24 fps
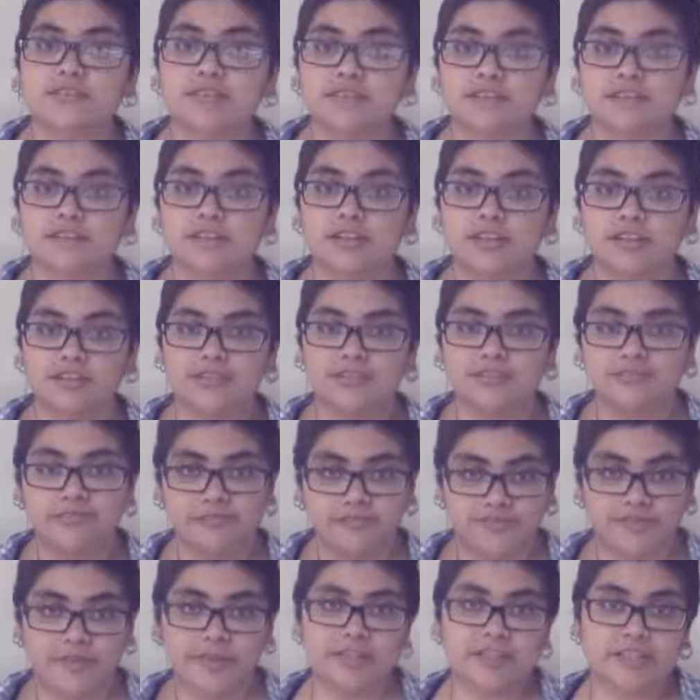So there's a lot of
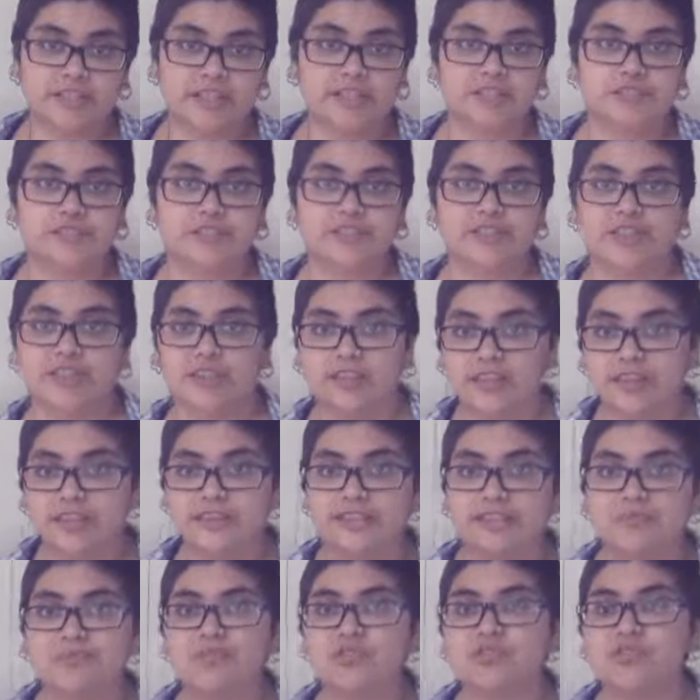fun and interesting
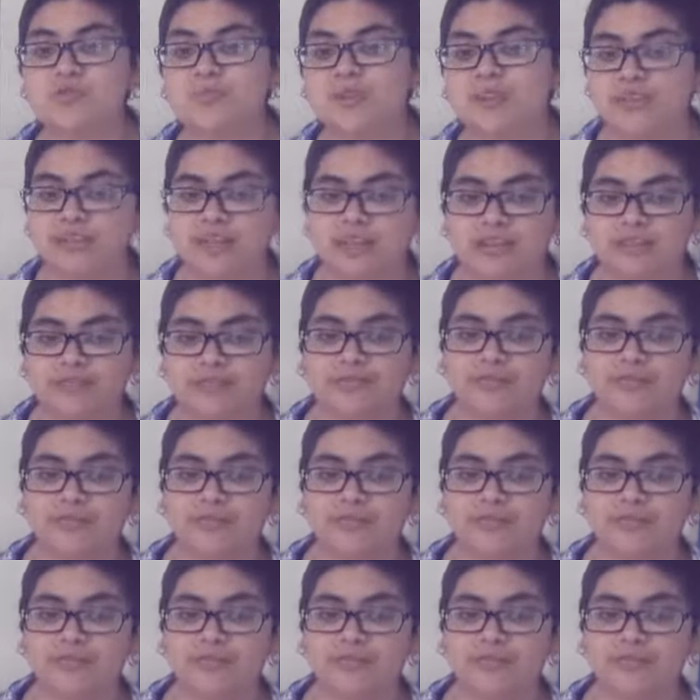things in between that.